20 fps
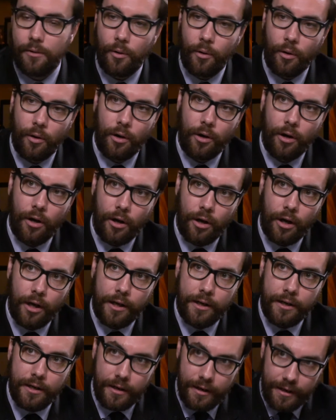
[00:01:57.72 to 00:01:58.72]
or
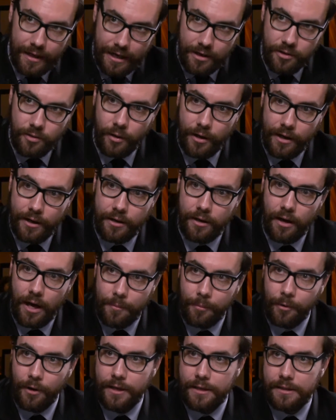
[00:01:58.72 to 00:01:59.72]
on an Android
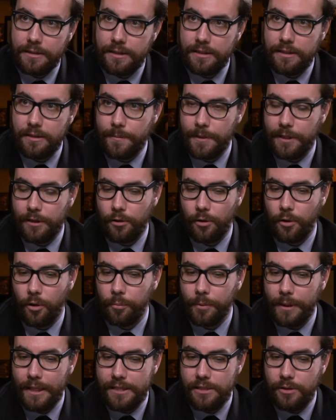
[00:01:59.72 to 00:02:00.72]
operating system in the Google
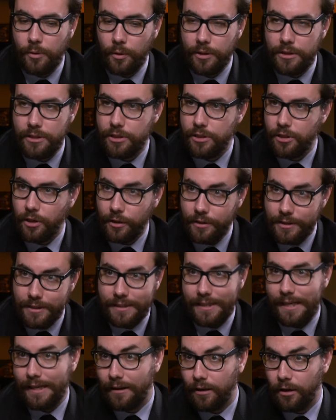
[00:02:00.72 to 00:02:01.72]
Play Store. It's just called
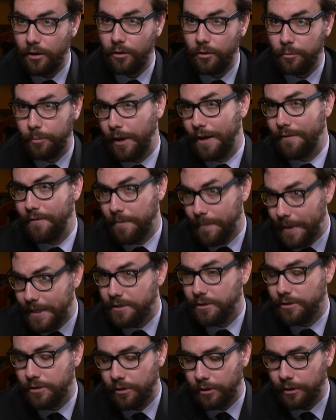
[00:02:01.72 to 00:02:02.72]
Signal Private
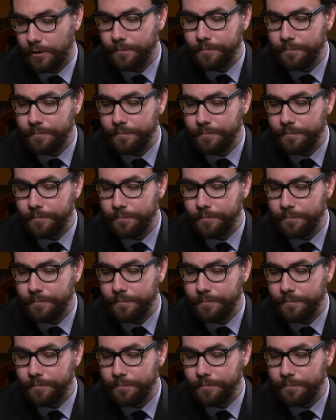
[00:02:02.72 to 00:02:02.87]
Messenger.